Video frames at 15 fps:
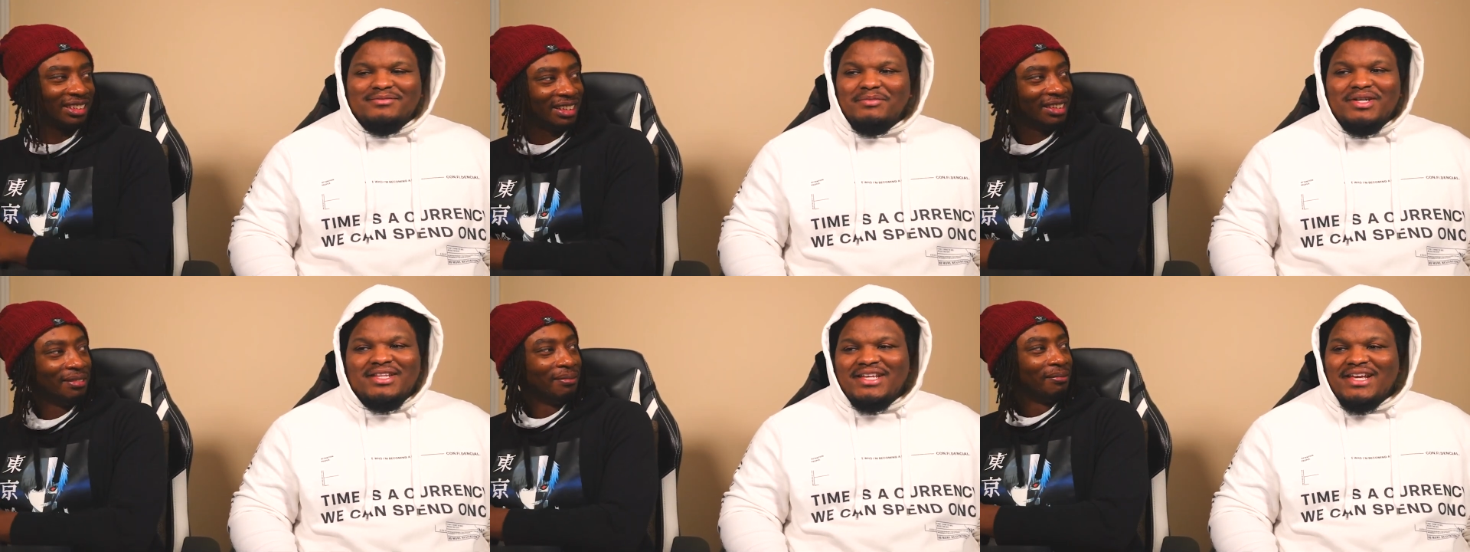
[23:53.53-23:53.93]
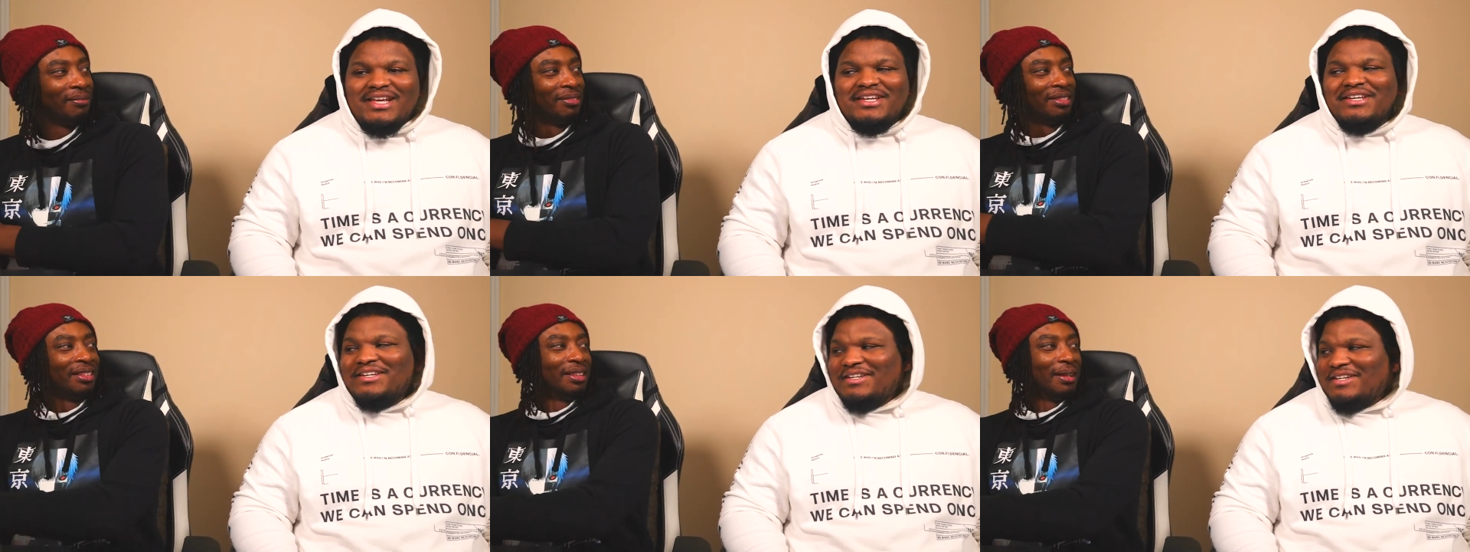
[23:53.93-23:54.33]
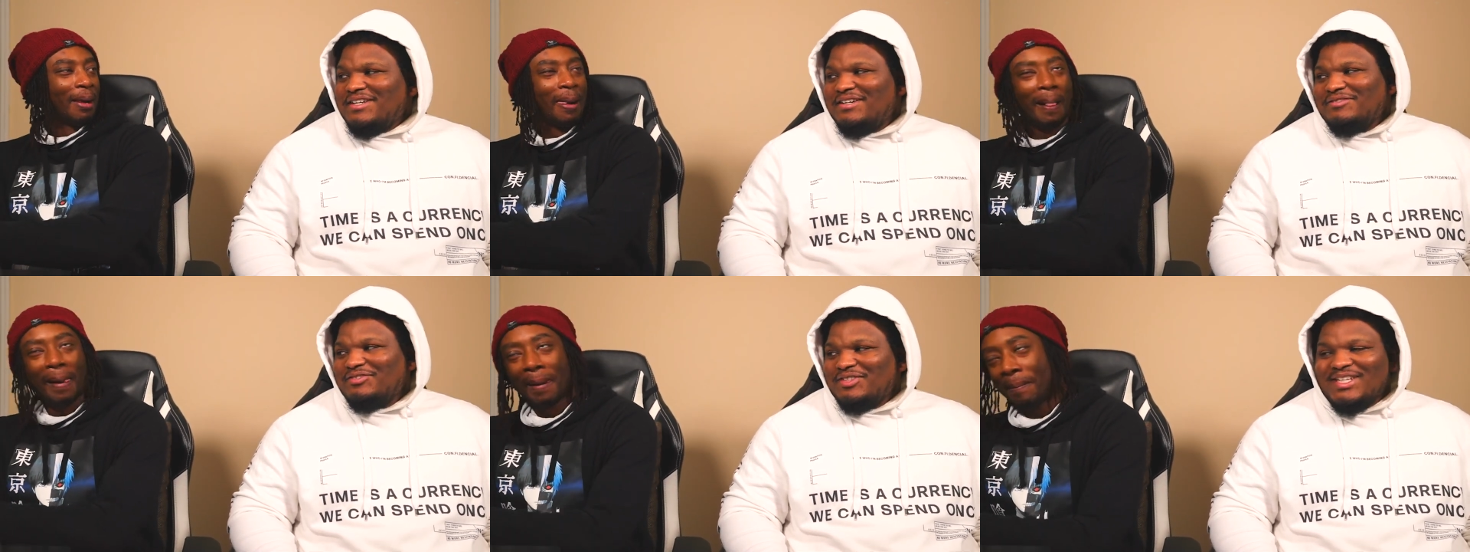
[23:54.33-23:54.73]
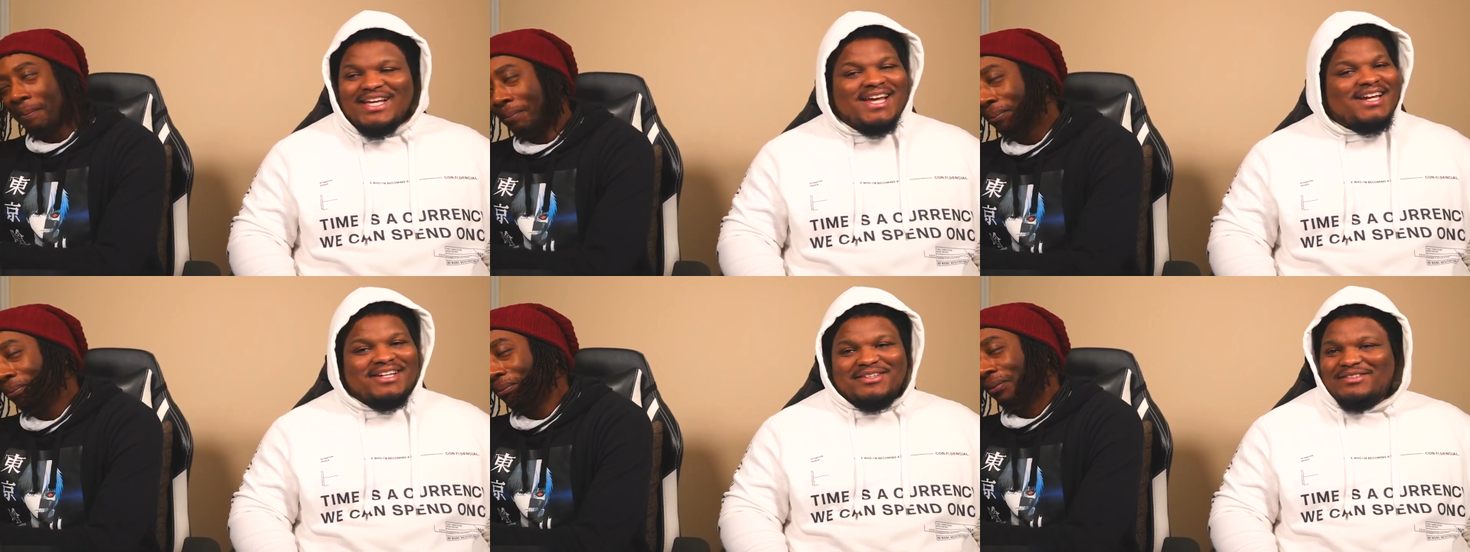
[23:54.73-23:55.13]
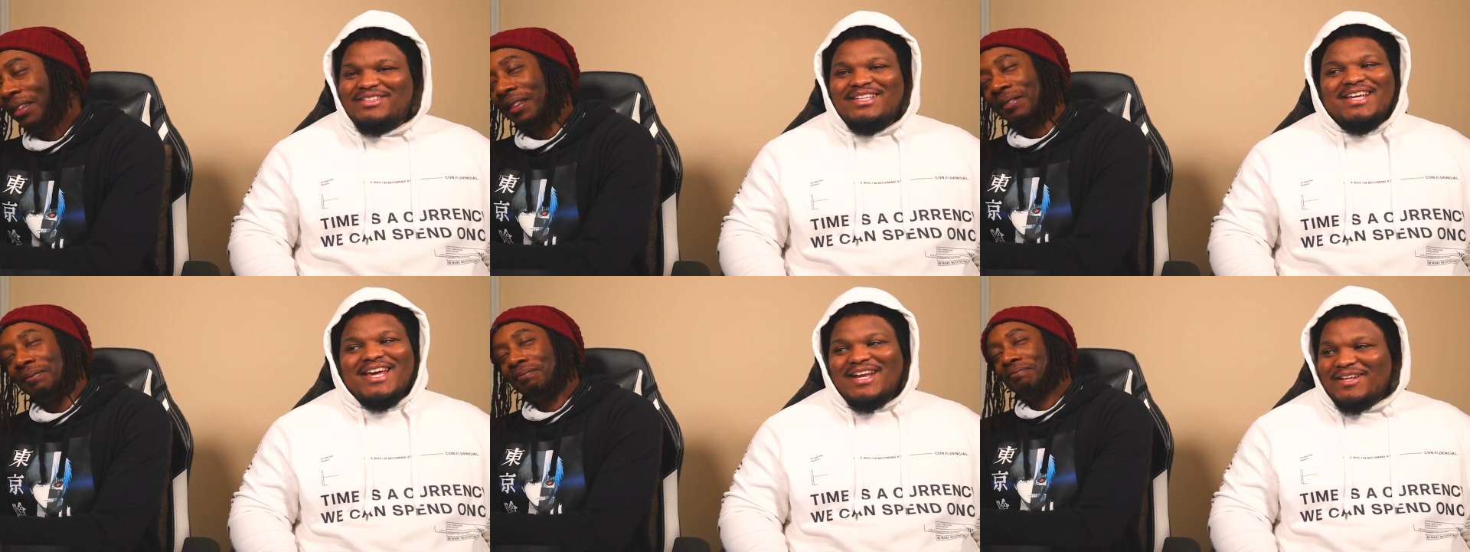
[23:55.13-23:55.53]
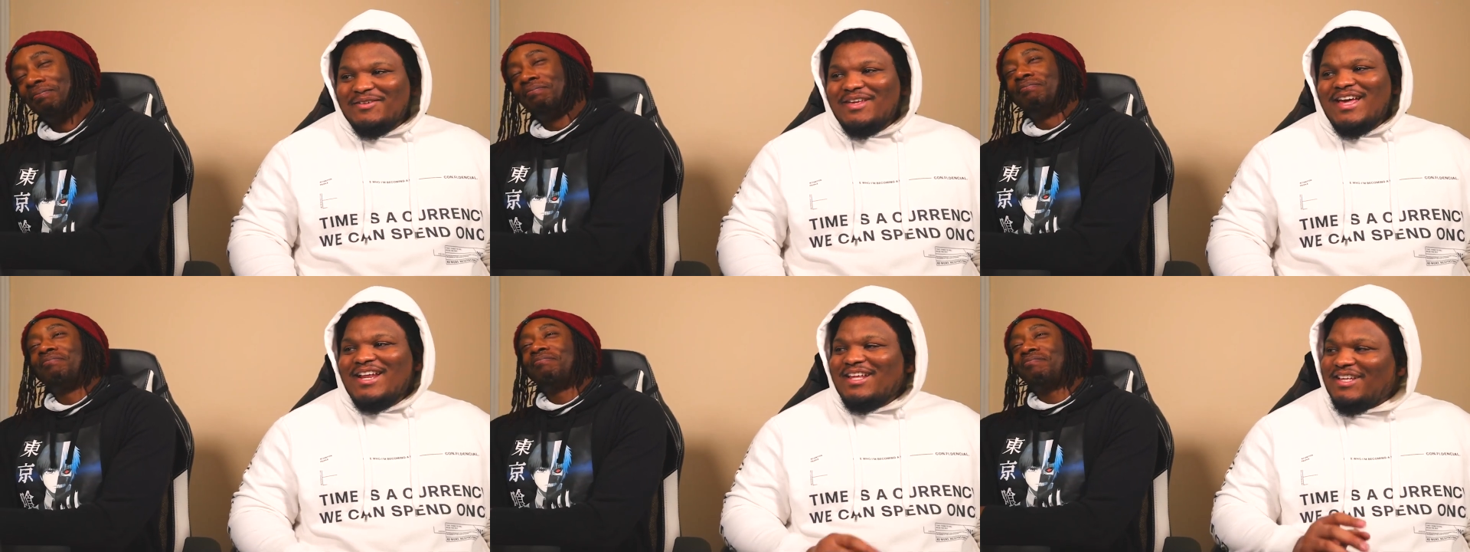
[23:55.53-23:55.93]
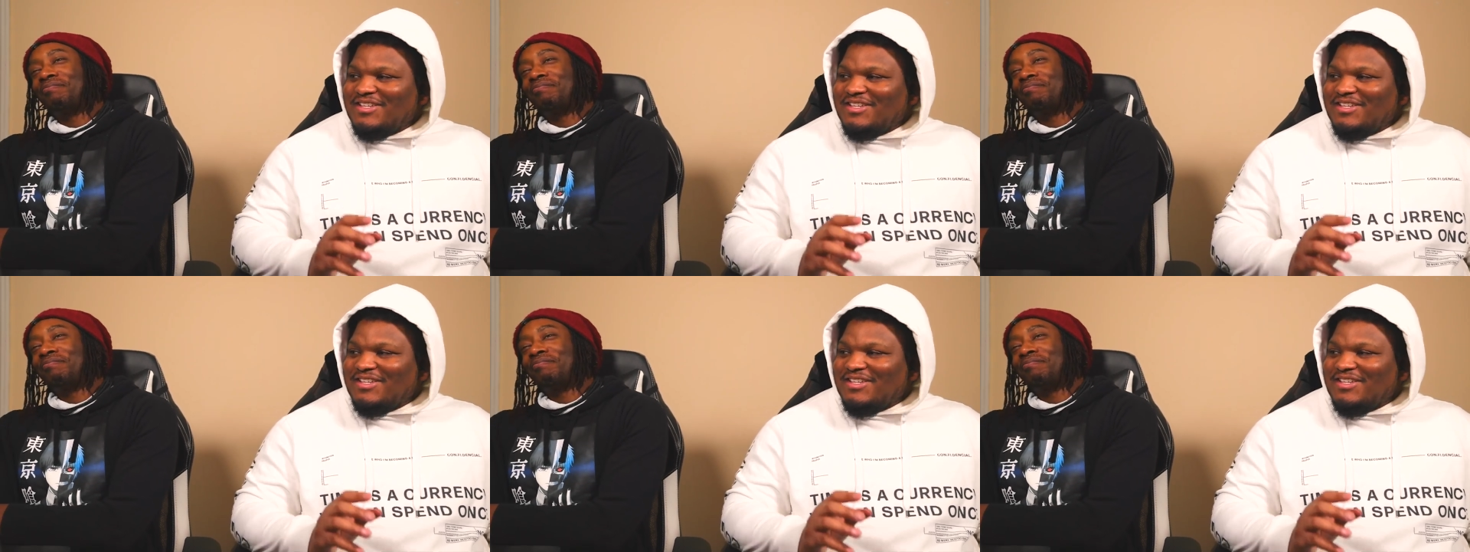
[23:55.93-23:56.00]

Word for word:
Speaker 1: Mother ain't good enough. She gotta, she gotta, gotta.